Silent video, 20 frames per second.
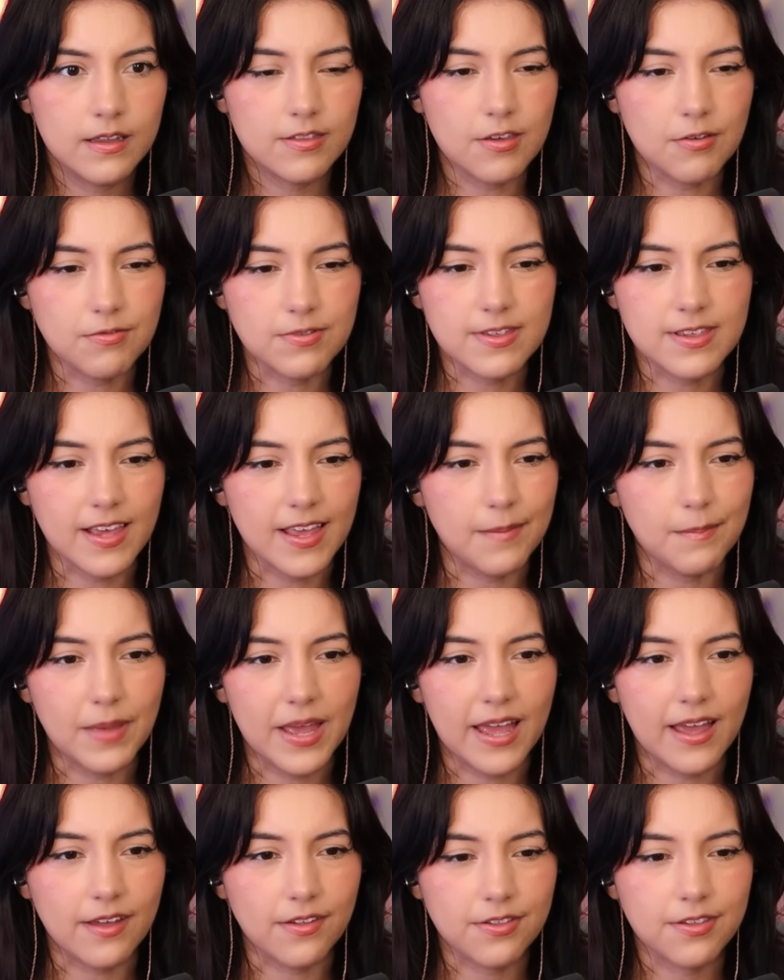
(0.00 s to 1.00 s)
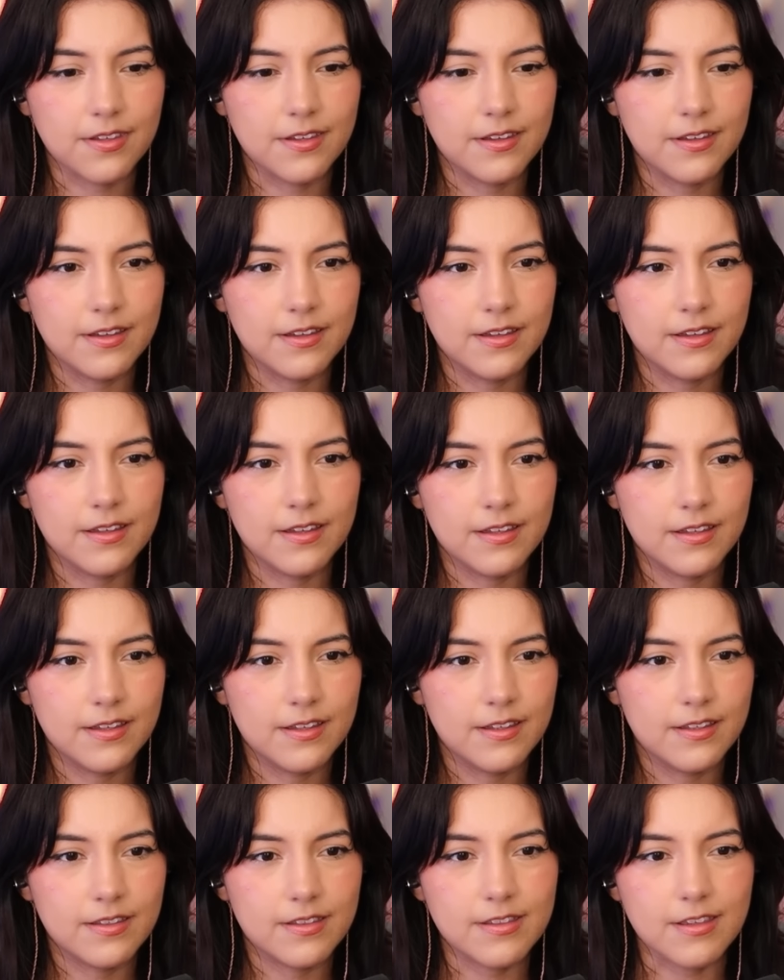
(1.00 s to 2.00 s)
Don't say math.
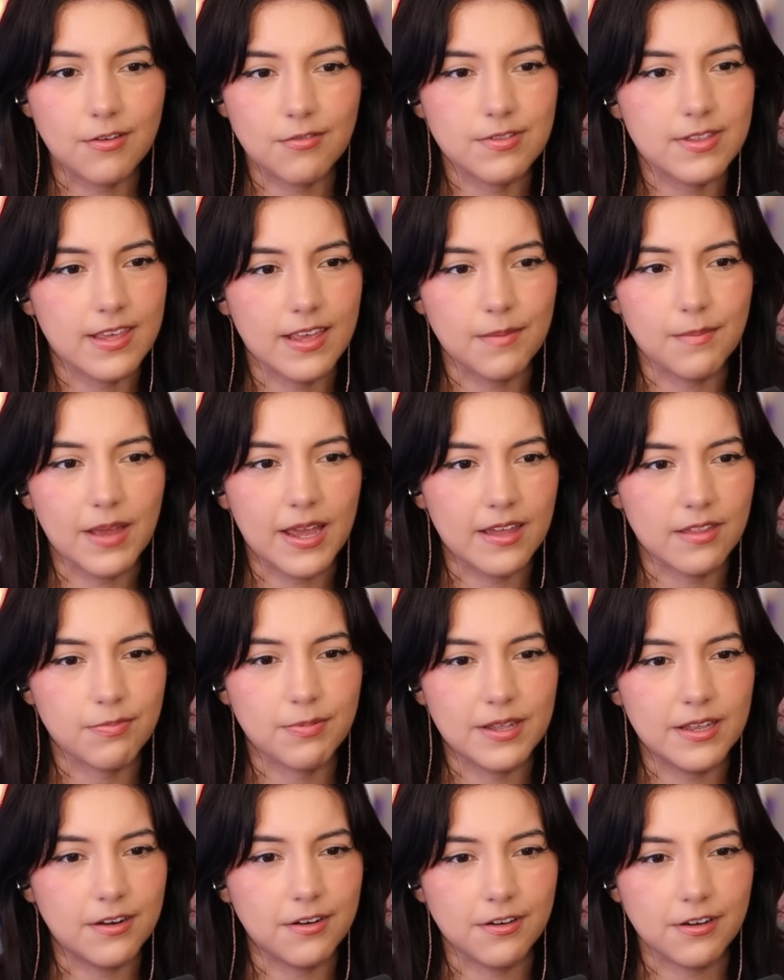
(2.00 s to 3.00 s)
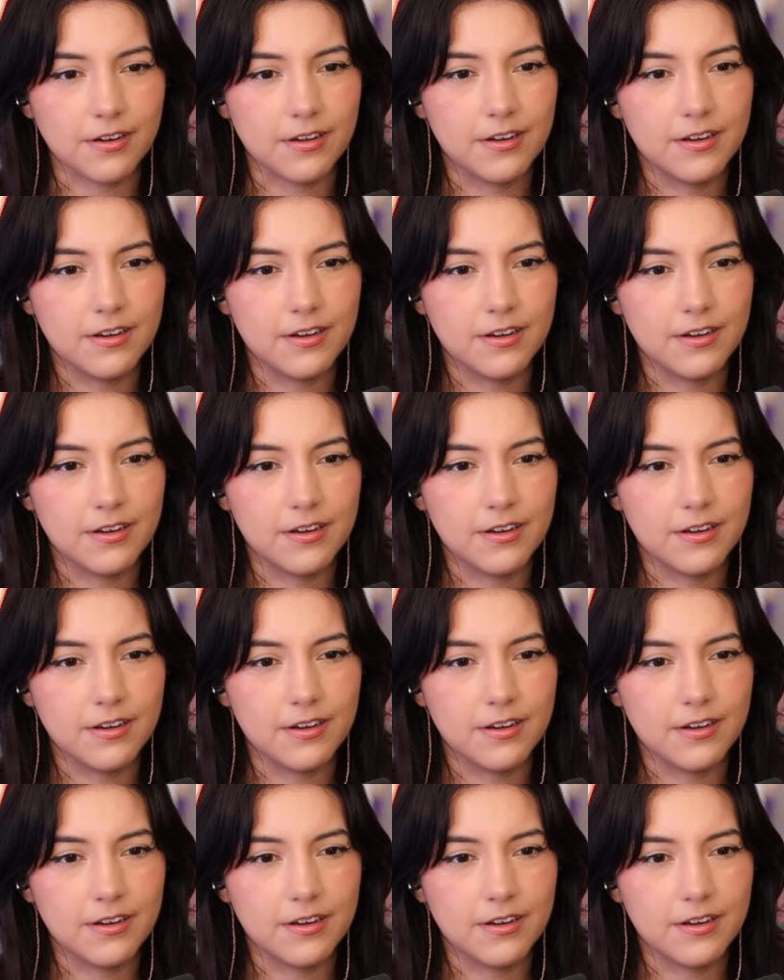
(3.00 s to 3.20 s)
Don't say math, Peter.